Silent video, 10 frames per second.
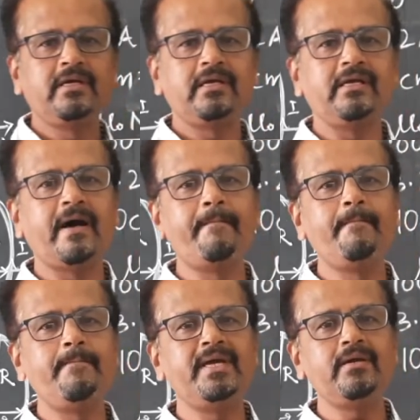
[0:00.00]

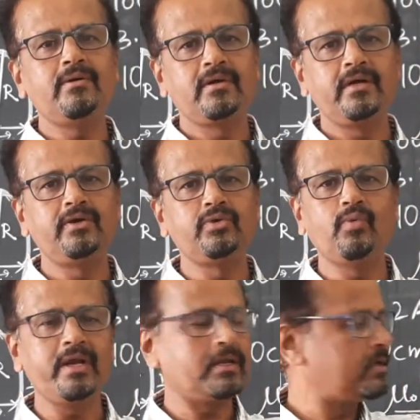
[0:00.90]
mb into
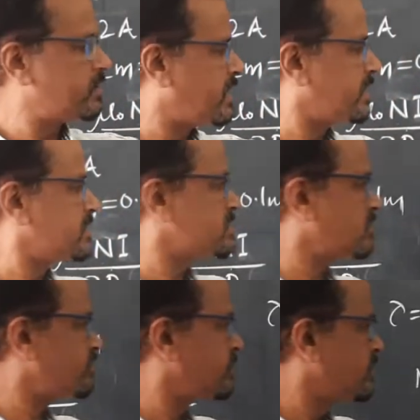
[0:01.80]
1, that
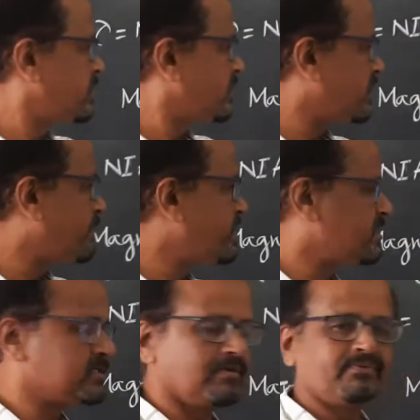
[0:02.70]
itself mb
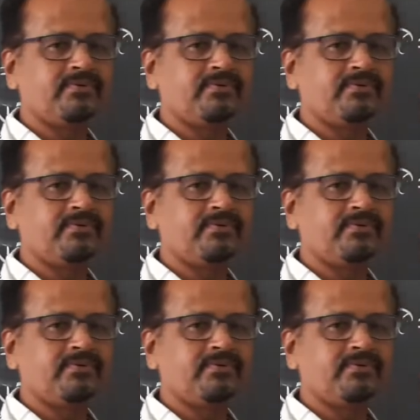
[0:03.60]
itself.